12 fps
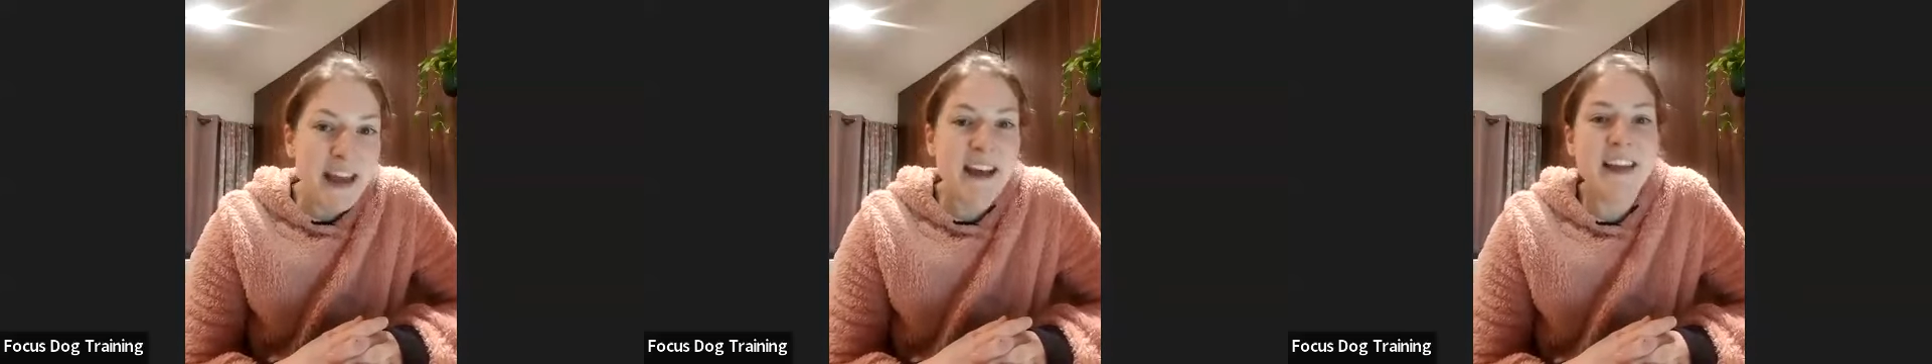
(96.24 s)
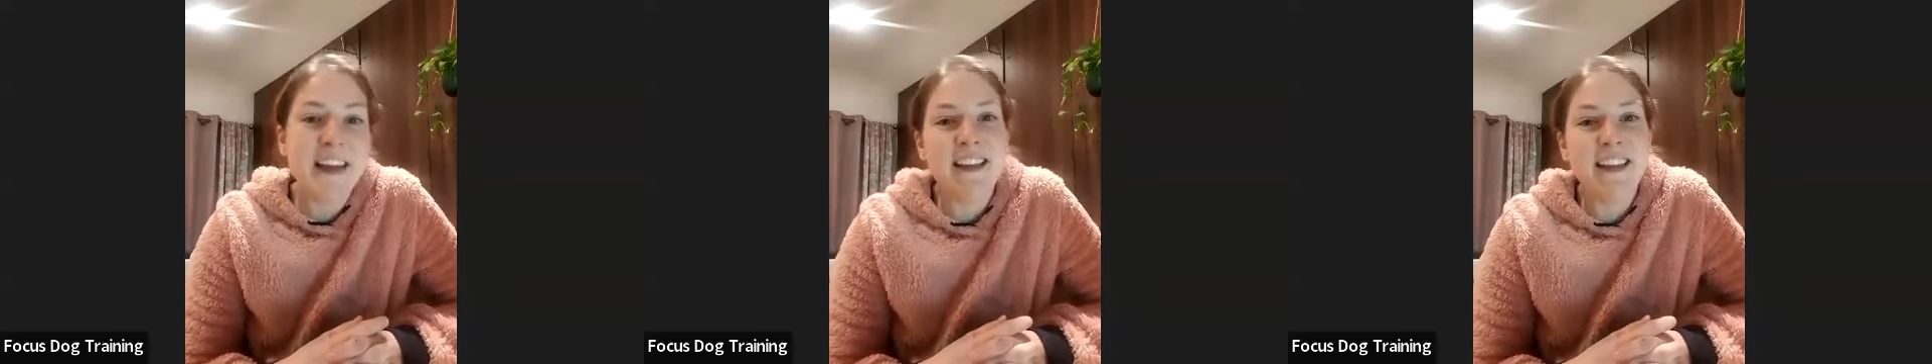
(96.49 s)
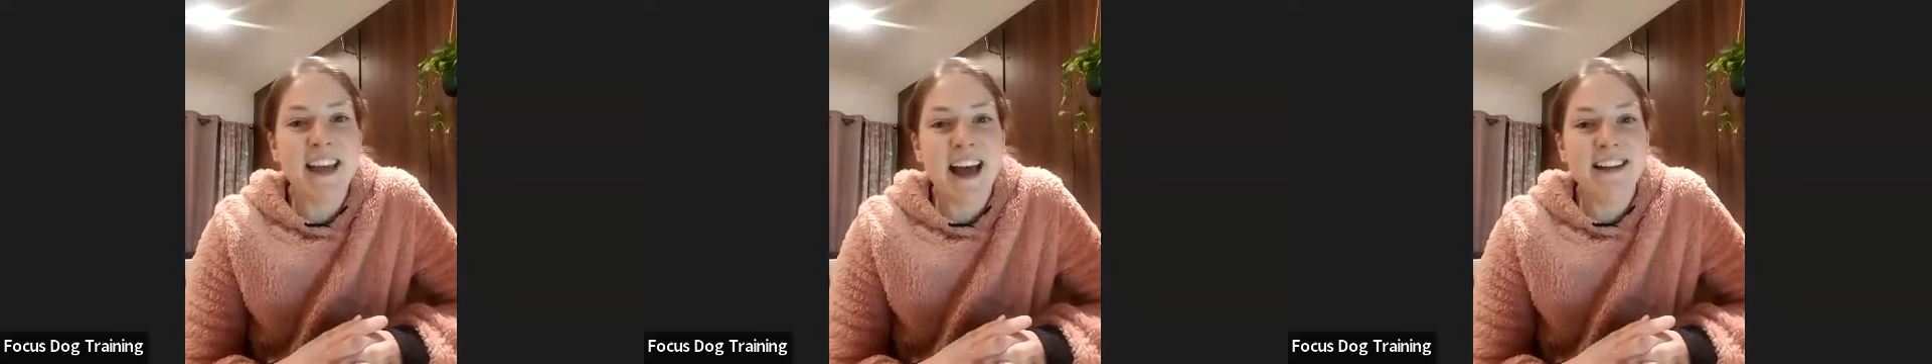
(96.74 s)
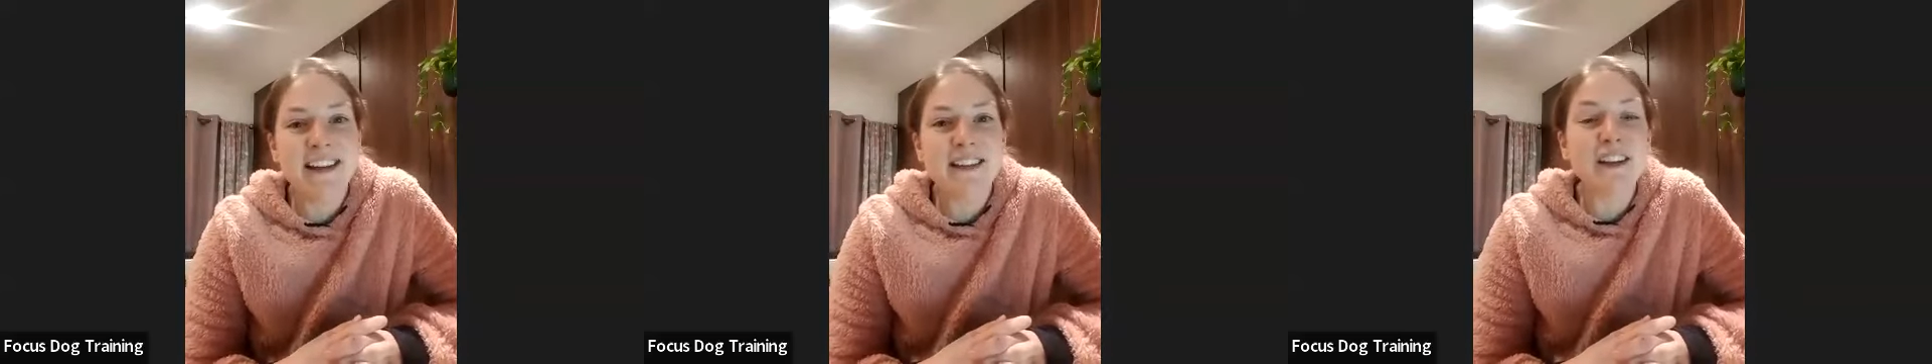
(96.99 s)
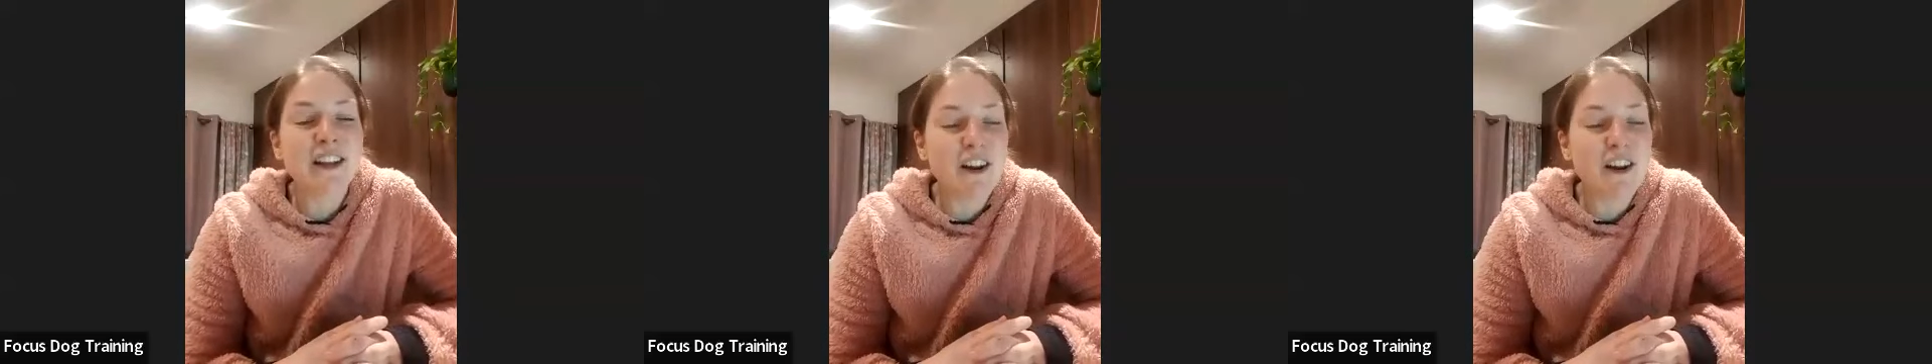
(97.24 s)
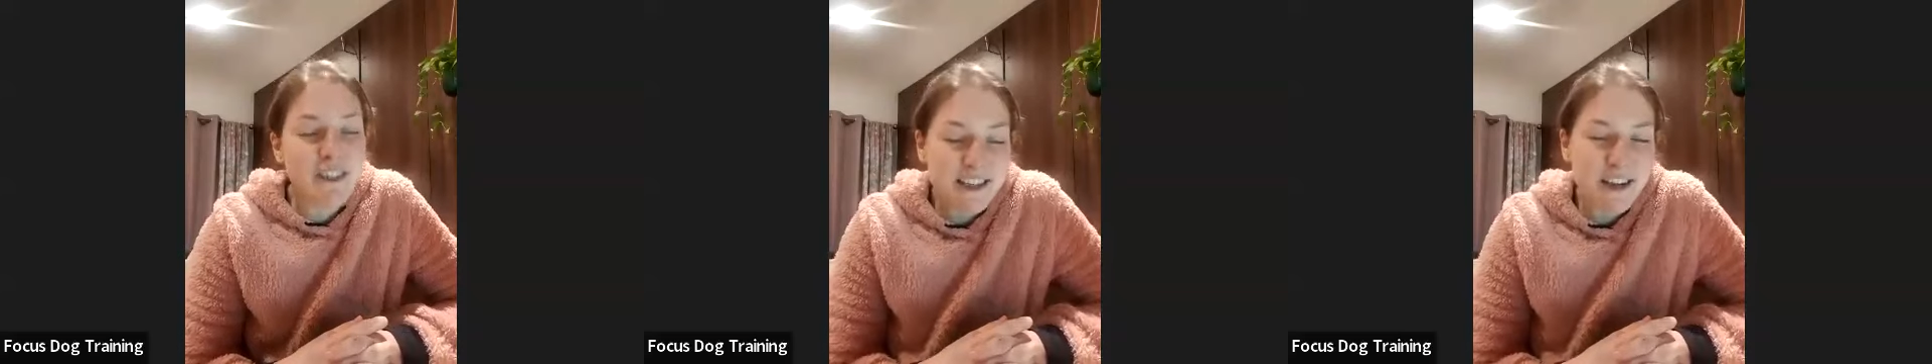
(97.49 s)
And then at the end,
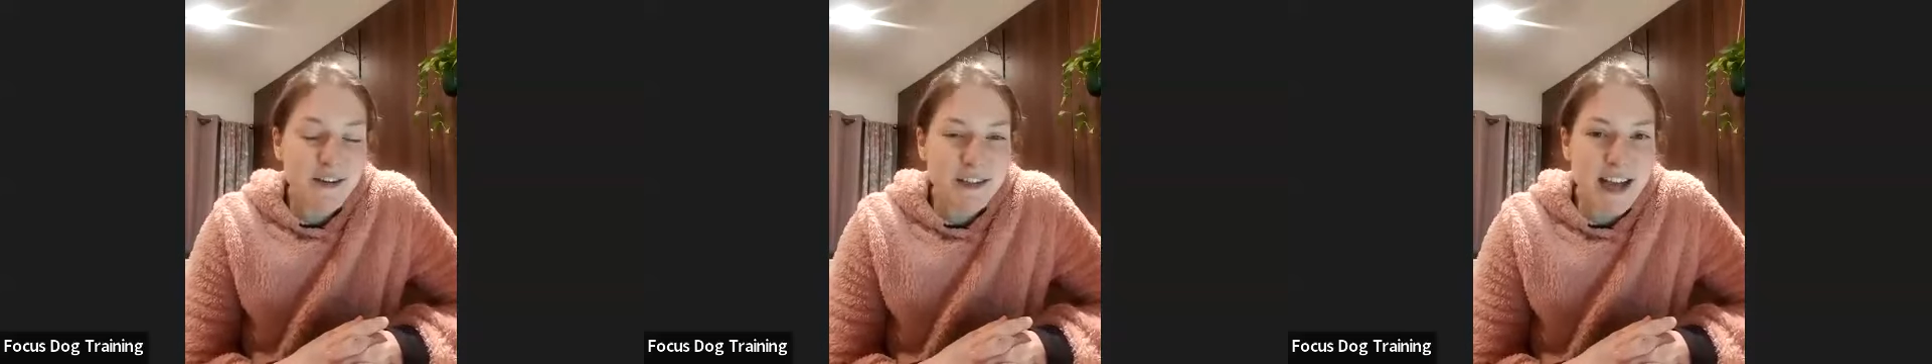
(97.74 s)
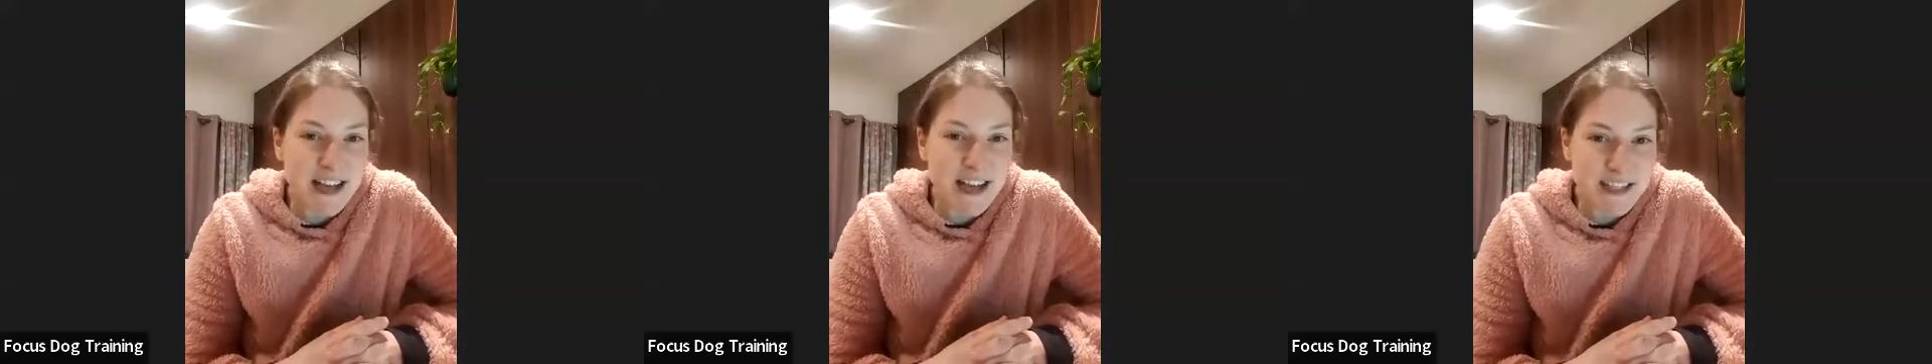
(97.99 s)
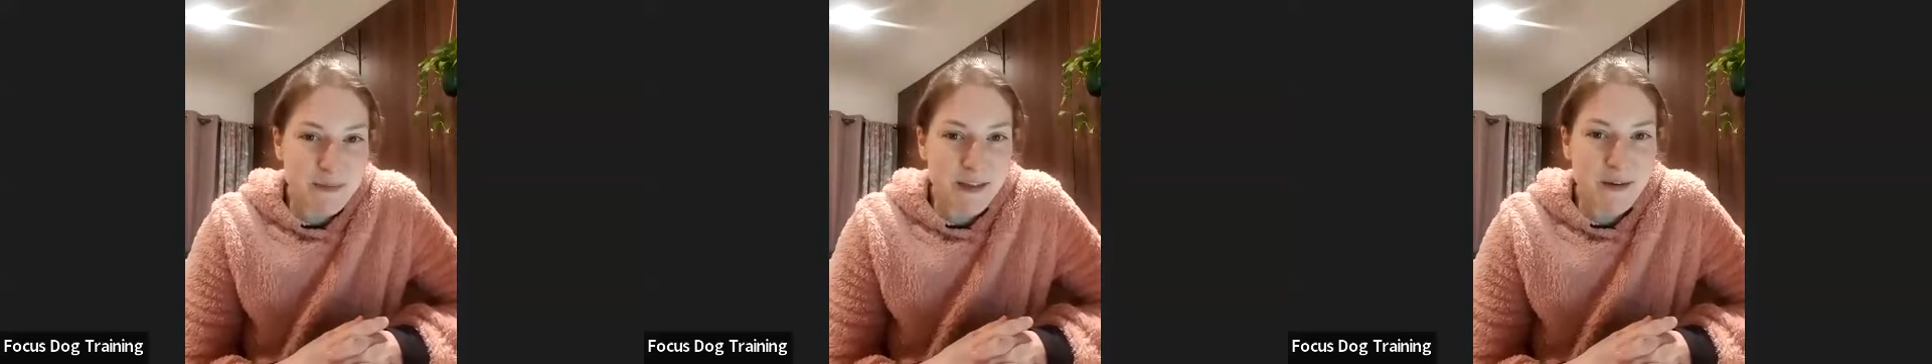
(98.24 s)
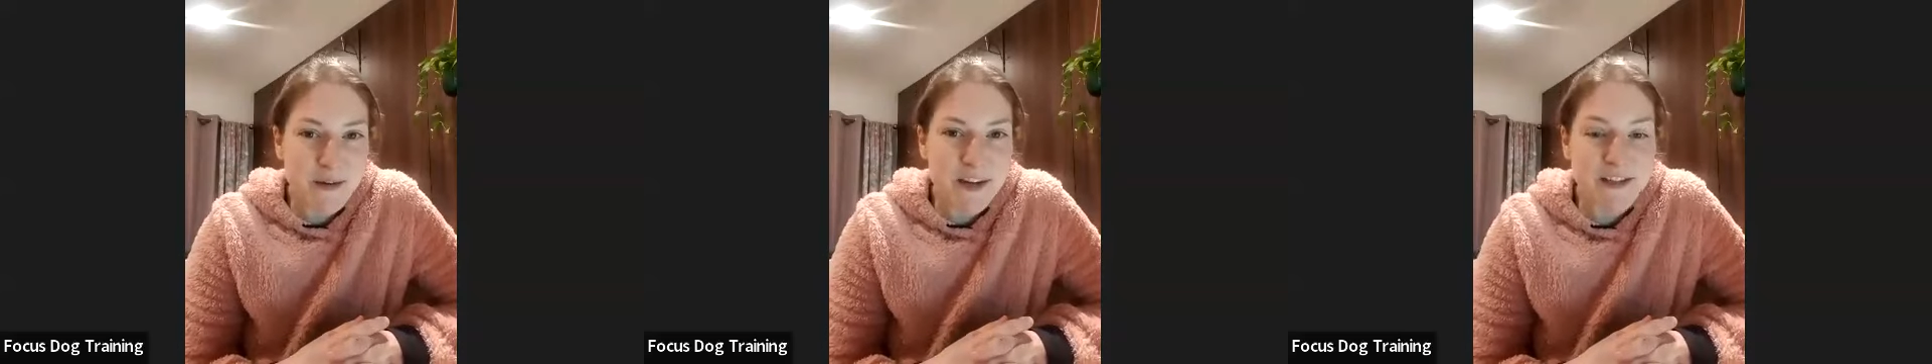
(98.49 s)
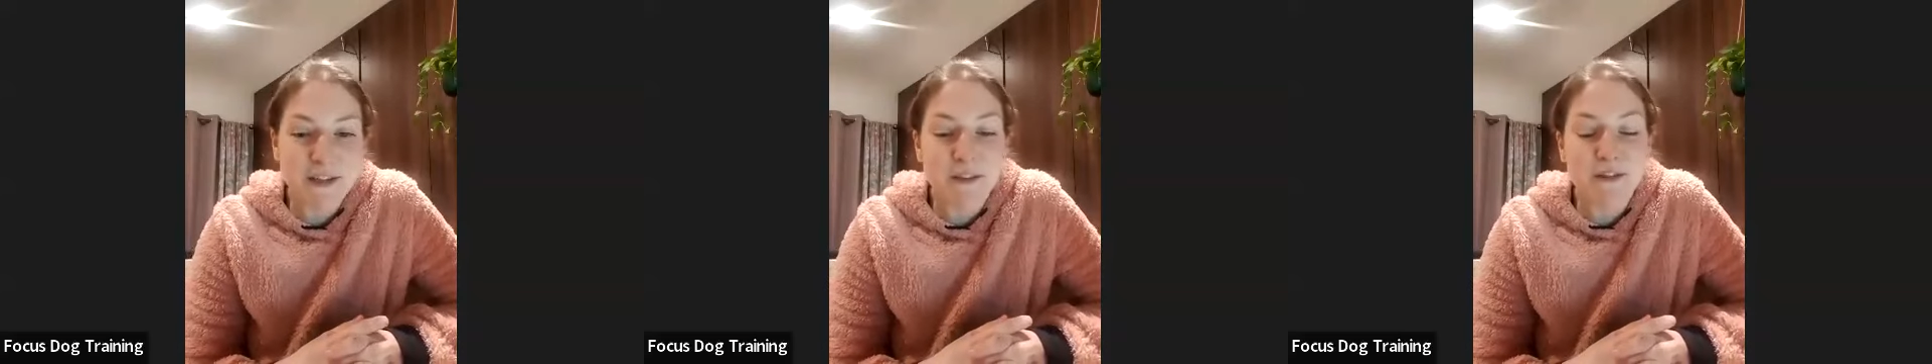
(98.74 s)
Lauren's going to ask me the questions.